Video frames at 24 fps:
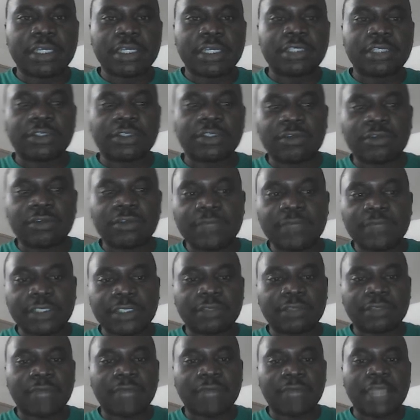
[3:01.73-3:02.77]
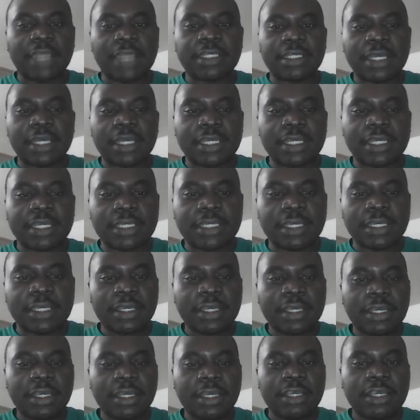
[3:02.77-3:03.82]
Then there's University of
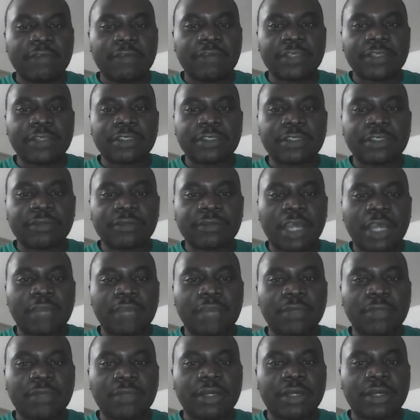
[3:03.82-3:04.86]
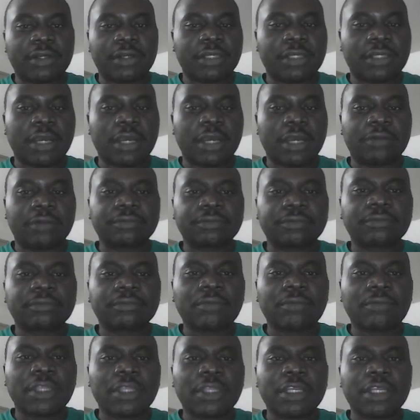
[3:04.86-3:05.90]
Adelaide, University of Canberra. Now,
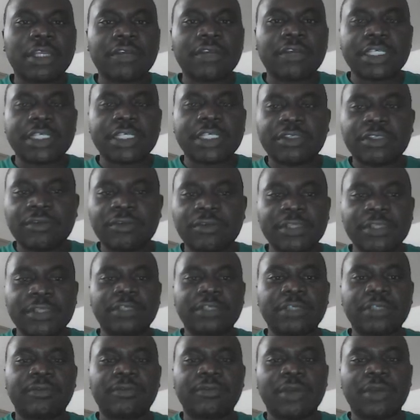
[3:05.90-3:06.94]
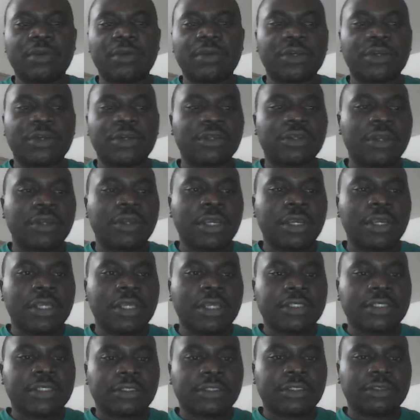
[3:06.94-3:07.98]
then there's University of Melbourne.
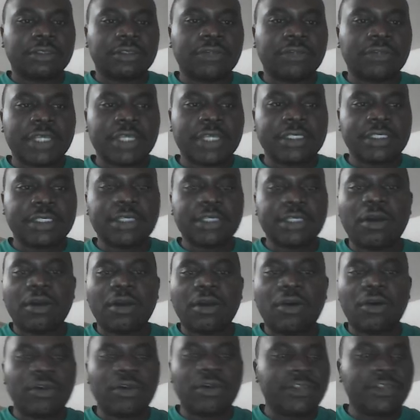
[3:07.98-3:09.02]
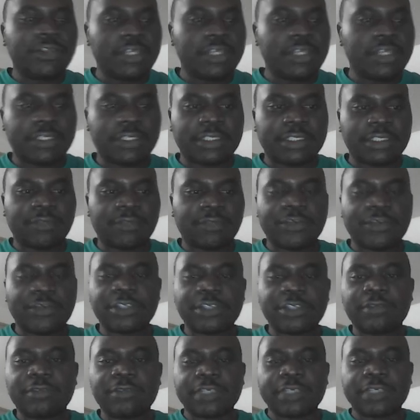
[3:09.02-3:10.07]
So you can see all these
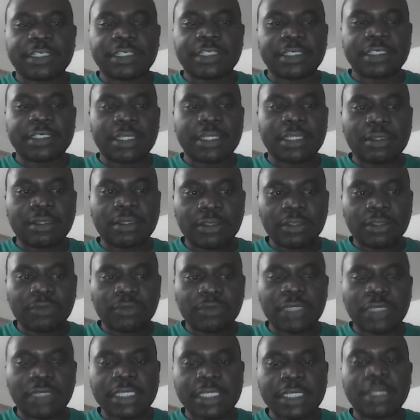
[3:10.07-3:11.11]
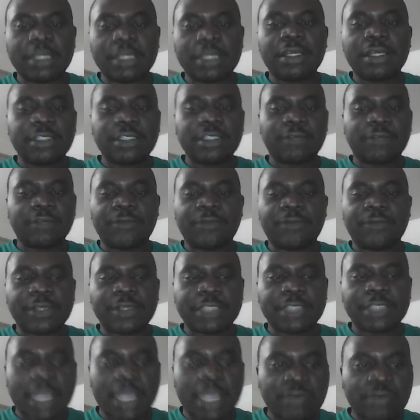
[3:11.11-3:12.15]
different universities, and not to worry, dear
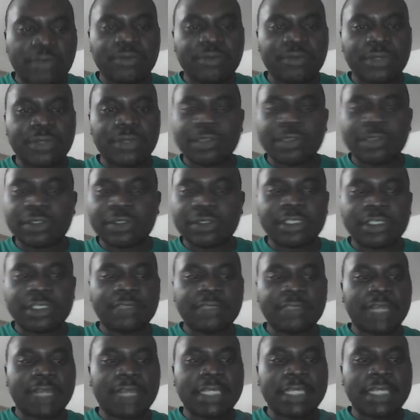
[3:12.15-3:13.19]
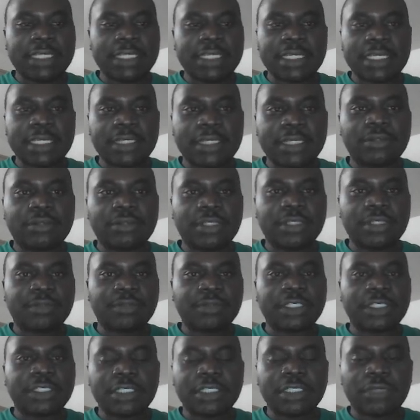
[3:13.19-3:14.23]
friends, I will be able to leave a link to
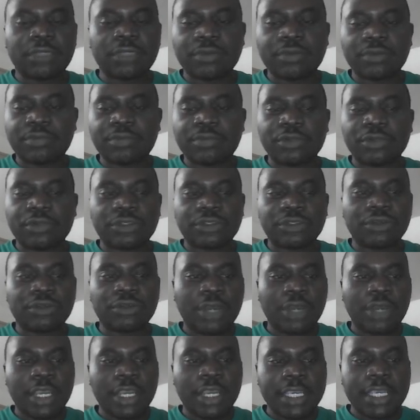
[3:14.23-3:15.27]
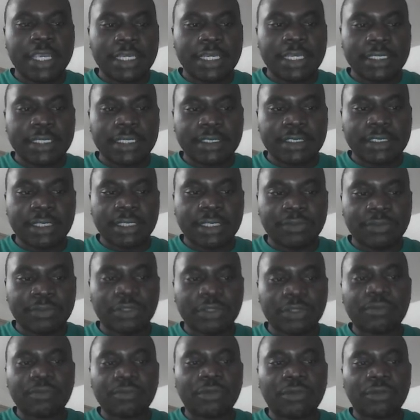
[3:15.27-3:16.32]
this particular web portal in the
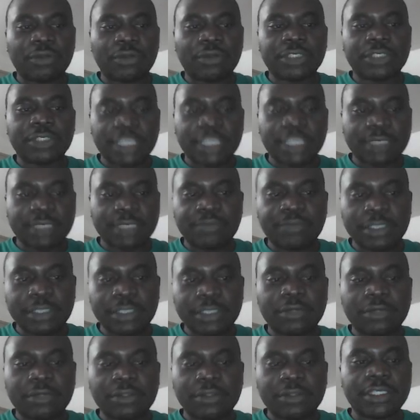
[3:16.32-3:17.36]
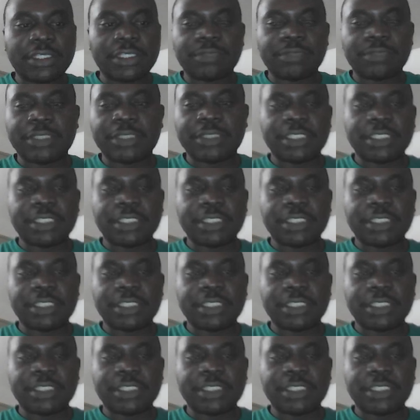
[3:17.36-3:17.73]
description box just below this